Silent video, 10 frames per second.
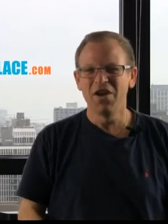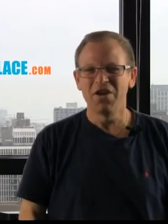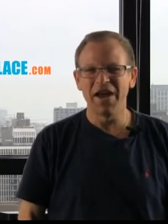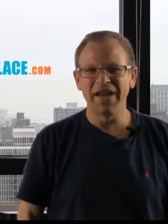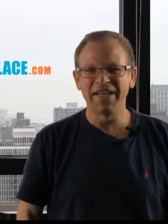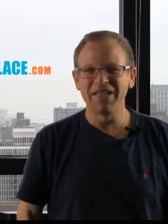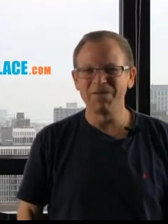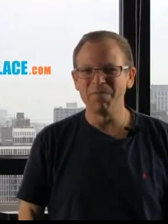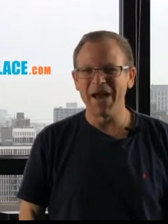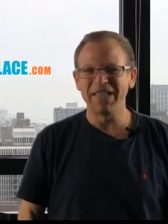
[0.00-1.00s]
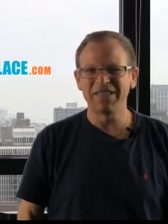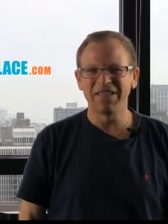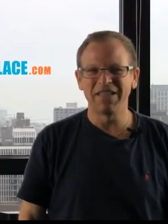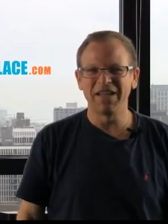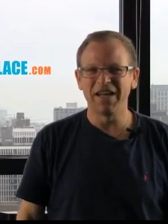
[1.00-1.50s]
Yankees, Mets,
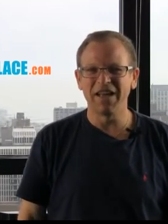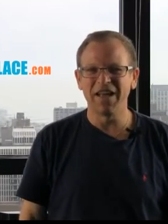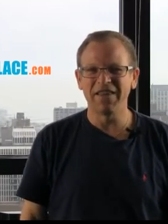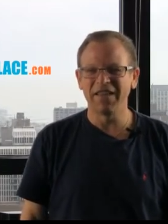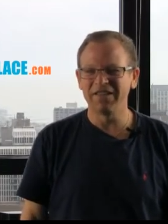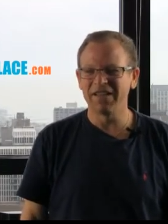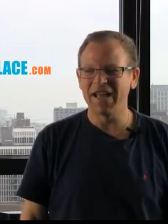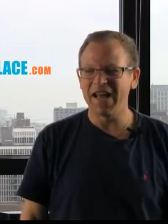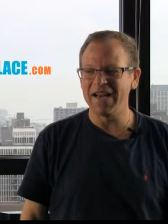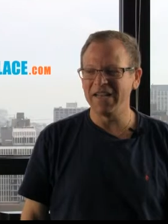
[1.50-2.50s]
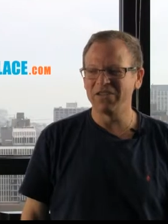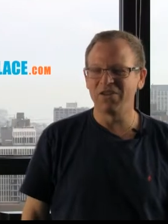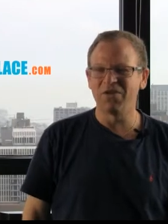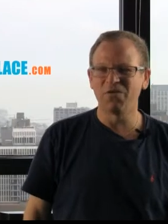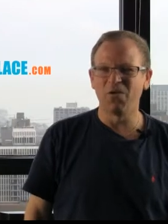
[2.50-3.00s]
and things of that
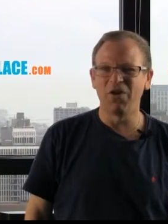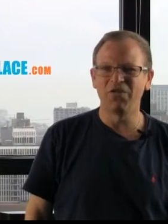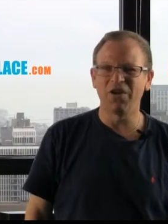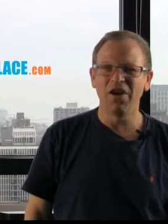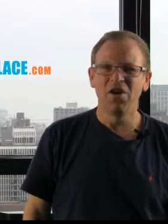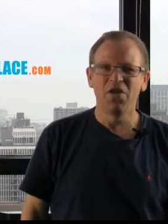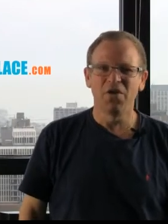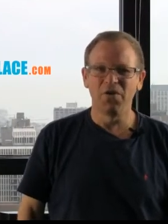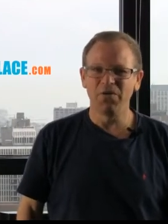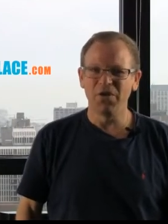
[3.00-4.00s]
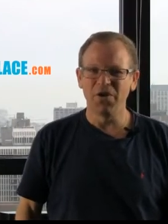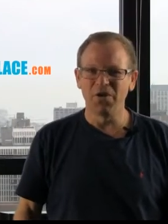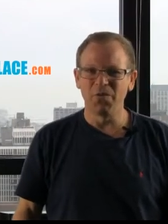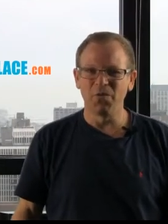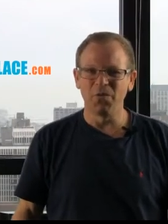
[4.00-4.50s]
nature. And of course,
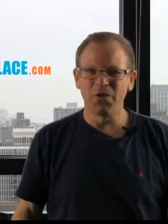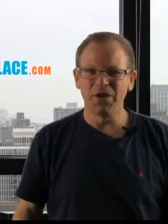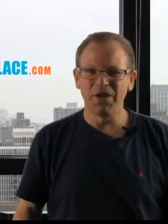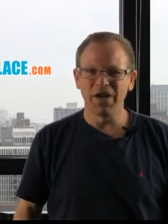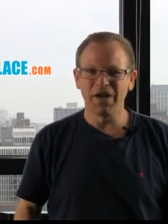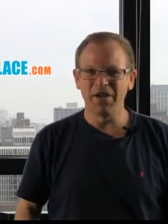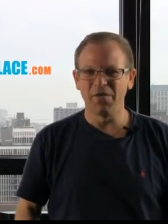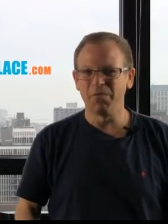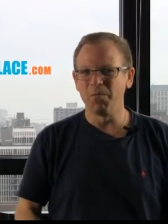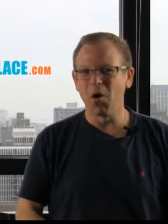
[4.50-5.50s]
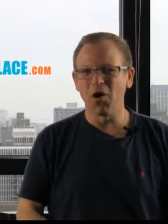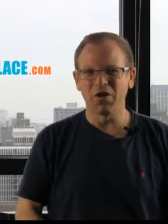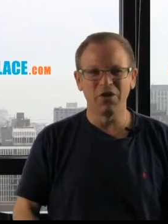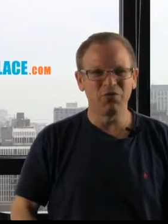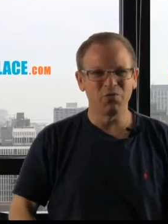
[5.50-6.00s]

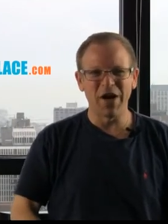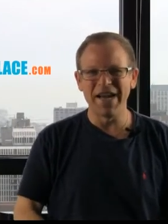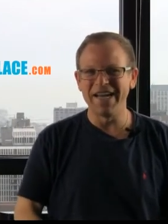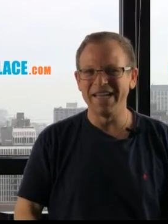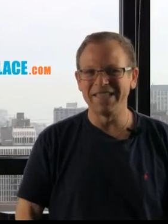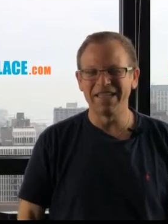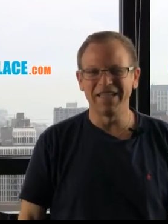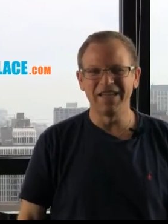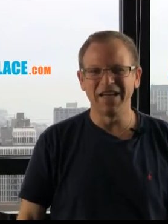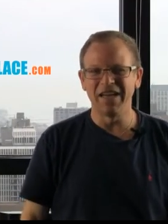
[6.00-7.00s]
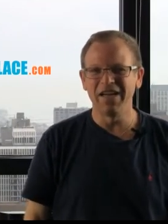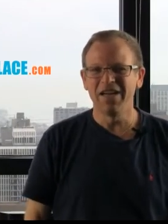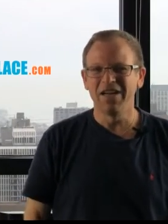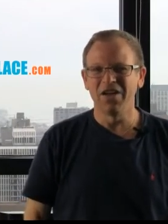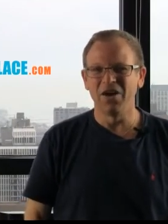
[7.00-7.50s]
Marlins, Rays, and a
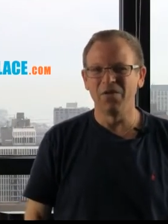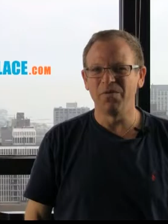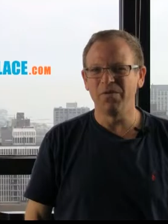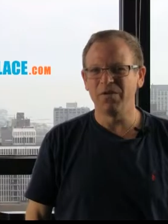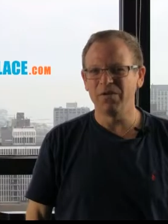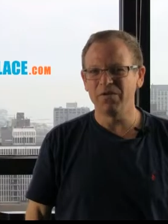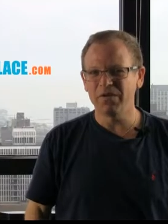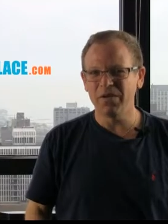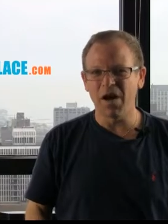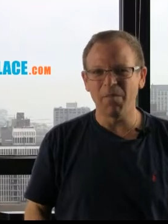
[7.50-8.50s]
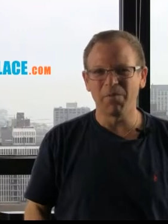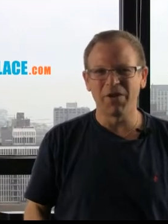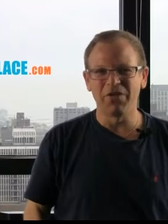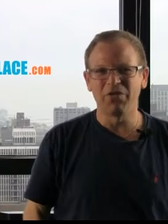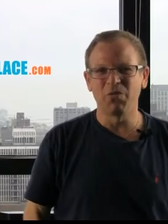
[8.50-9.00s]
couple
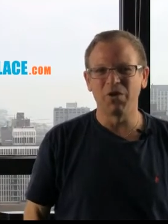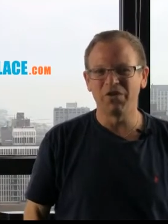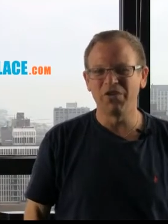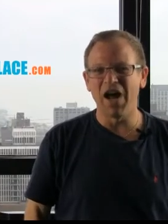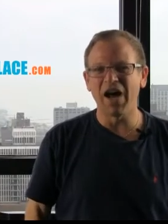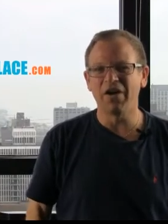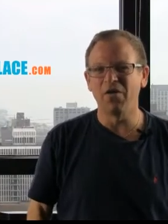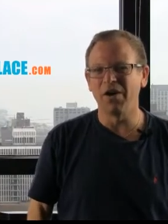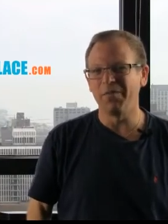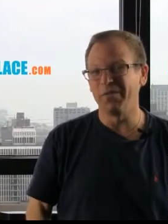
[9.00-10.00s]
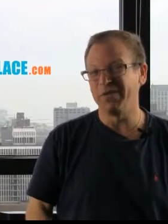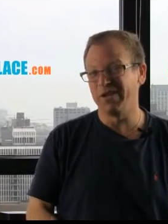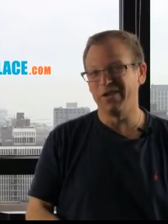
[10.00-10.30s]
places where it's not going on,